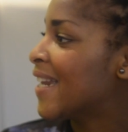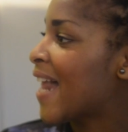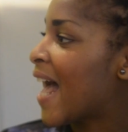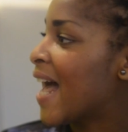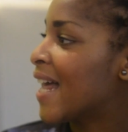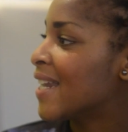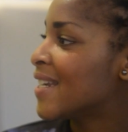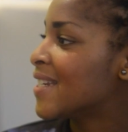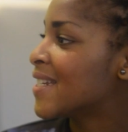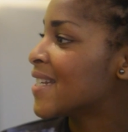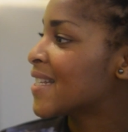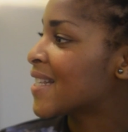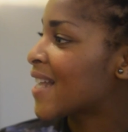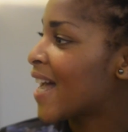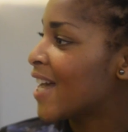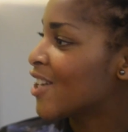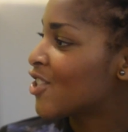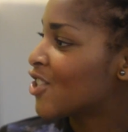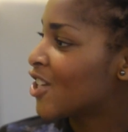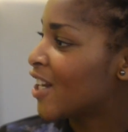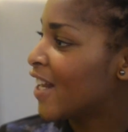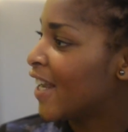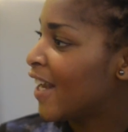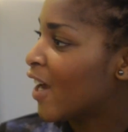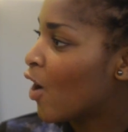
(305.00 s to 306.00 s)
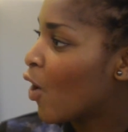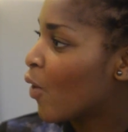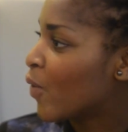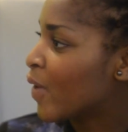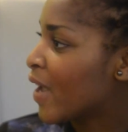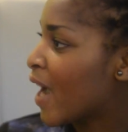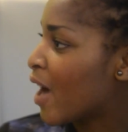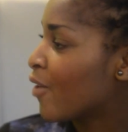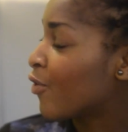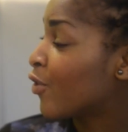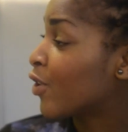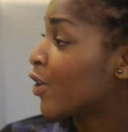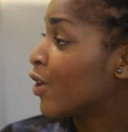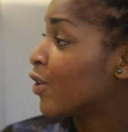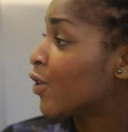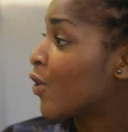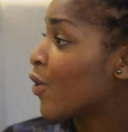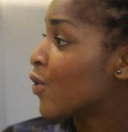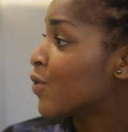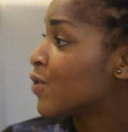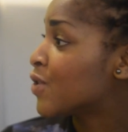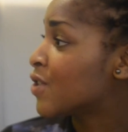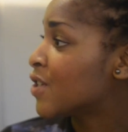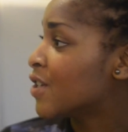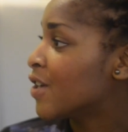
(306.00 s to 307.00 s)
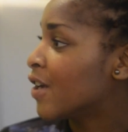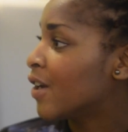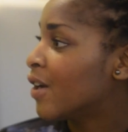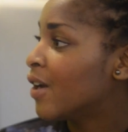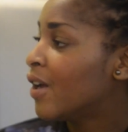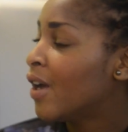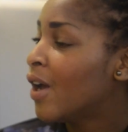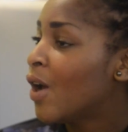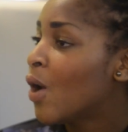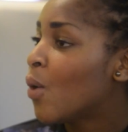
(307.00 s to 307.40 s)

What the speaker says: land is actually on the African continent.